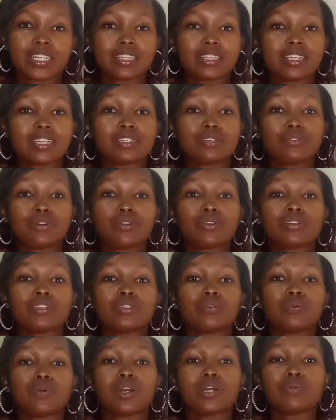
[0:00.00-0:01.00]
That you're not
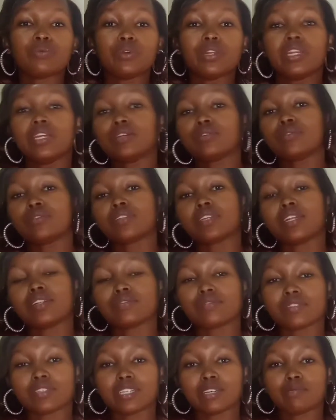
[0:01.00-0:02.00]
the one willing to sell
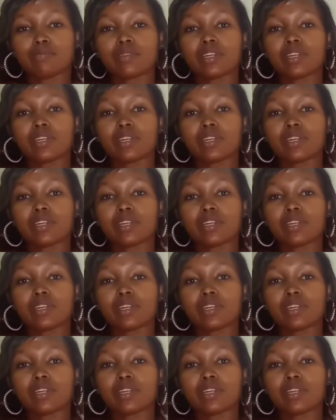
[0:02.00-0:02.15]
to them,